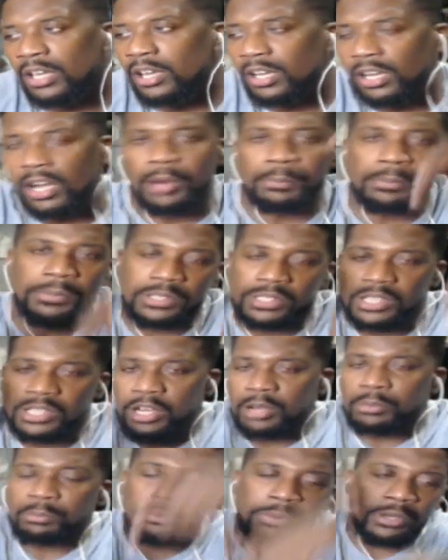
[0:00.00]
Comment
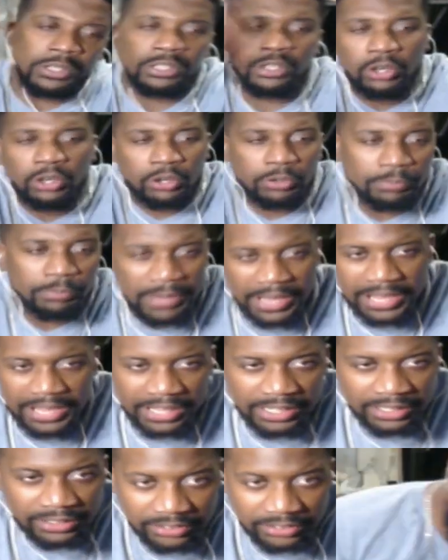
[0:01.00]
down below,
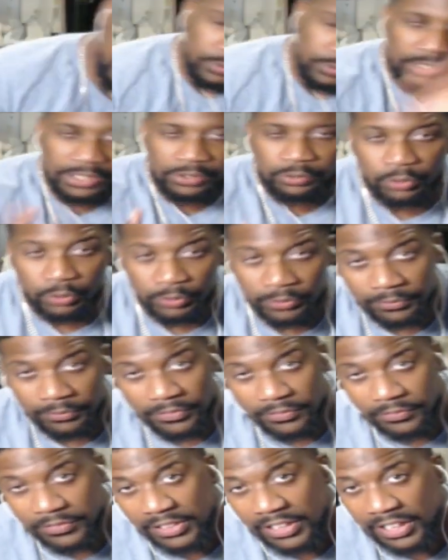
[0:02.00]
man. And we go to
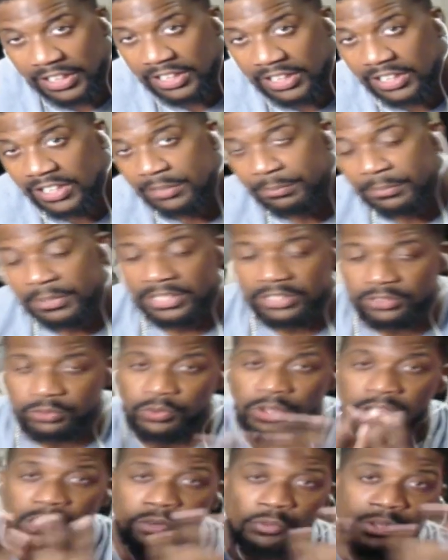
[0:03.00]
fifty K Kimini
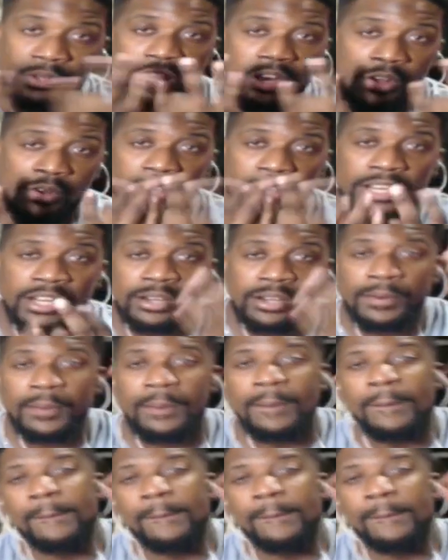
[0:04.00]
Squad. We out here.